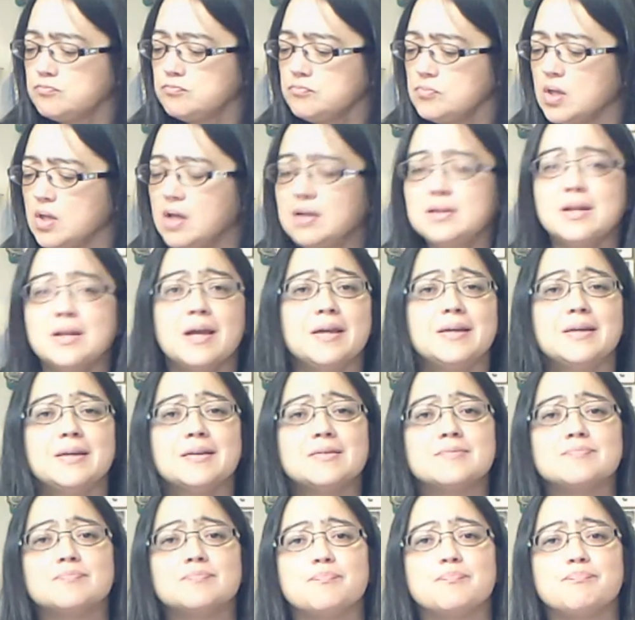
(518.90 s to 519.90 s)
I like it.
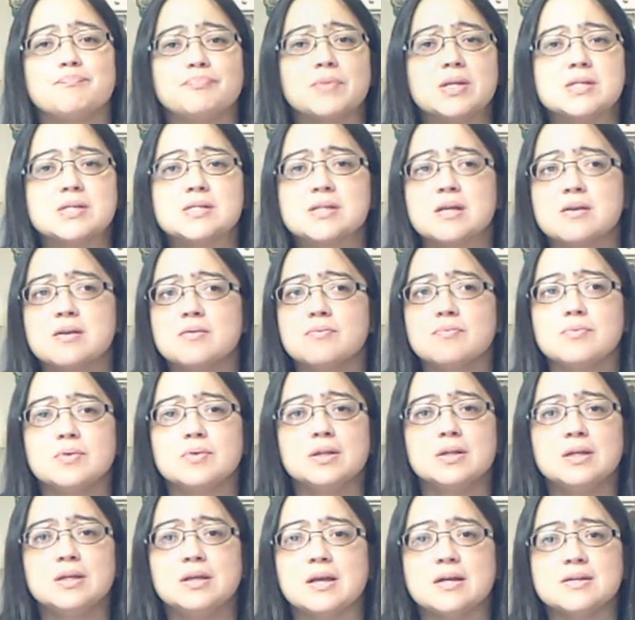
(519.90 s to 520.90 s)
It's got a
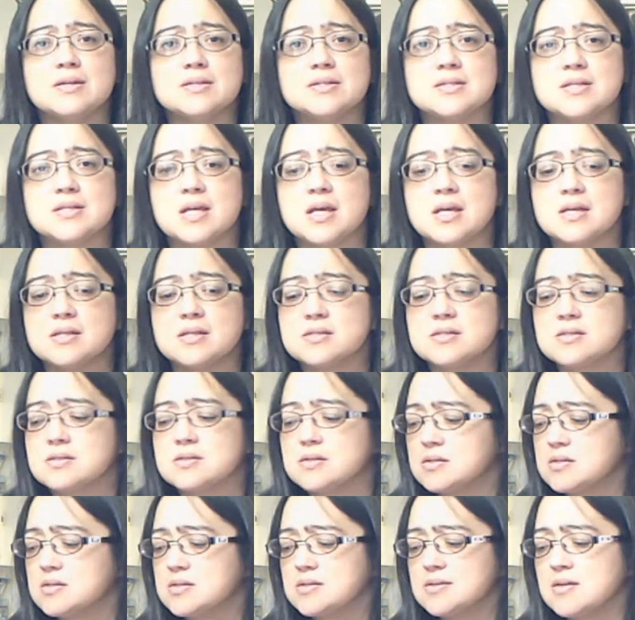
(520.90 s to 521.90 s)
really nice taste.
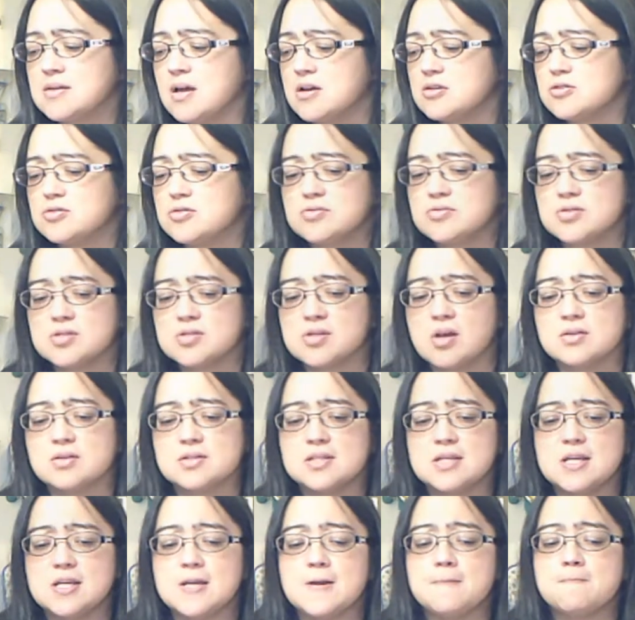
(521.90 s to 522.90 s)
It's not too
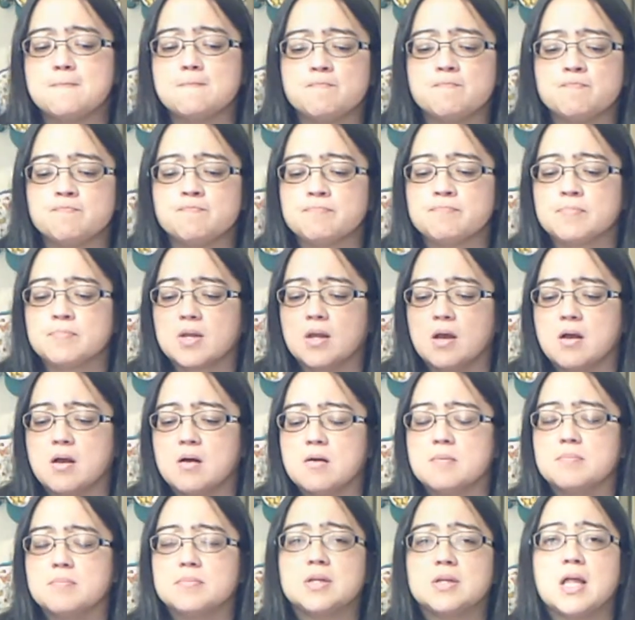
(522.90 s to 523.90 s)
salty.
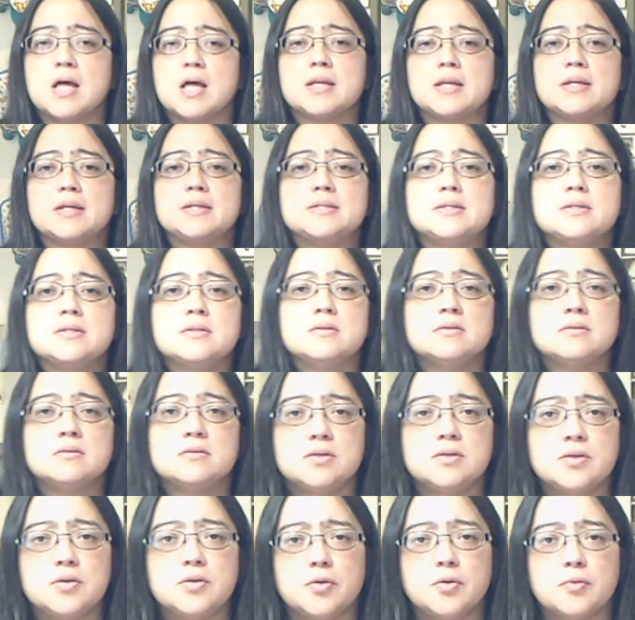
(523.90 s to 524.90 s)
I'm glad I didn't,
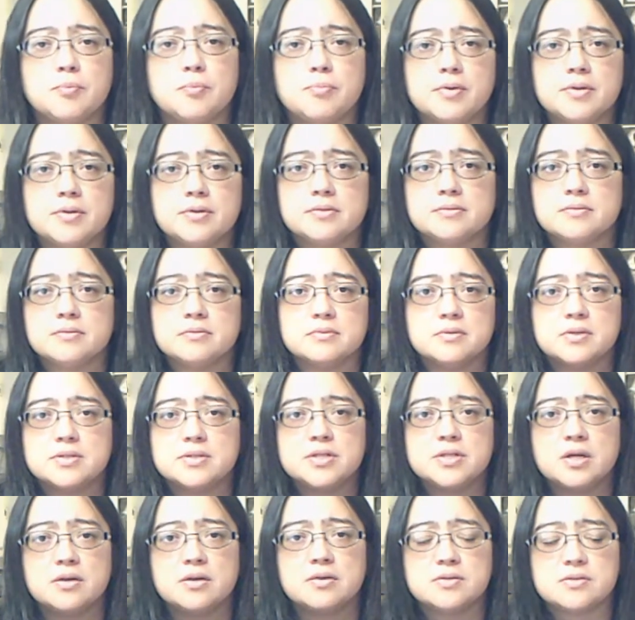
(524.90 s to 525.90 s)
you know, put a
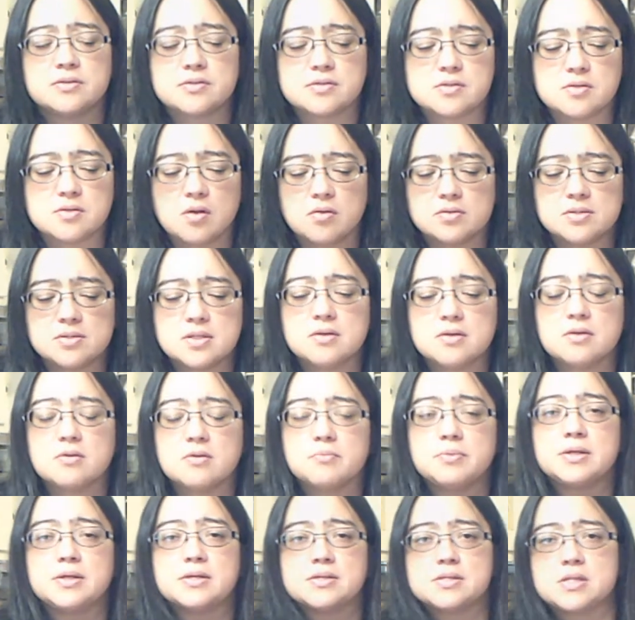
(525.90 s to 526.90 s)
ton of salt in there
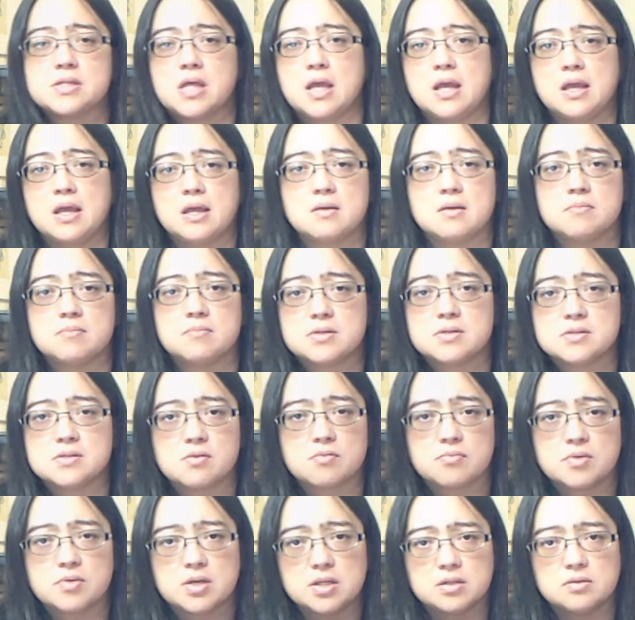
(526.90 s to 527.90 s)
because the ham is
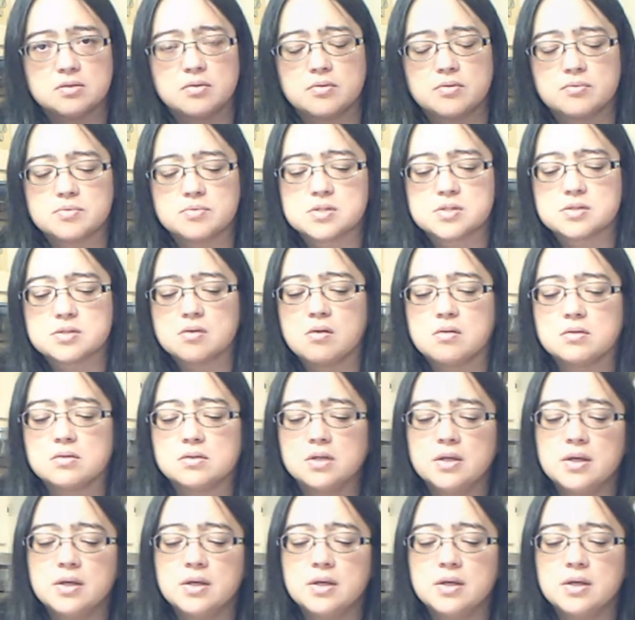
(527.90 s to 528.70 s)
already loaded with salt.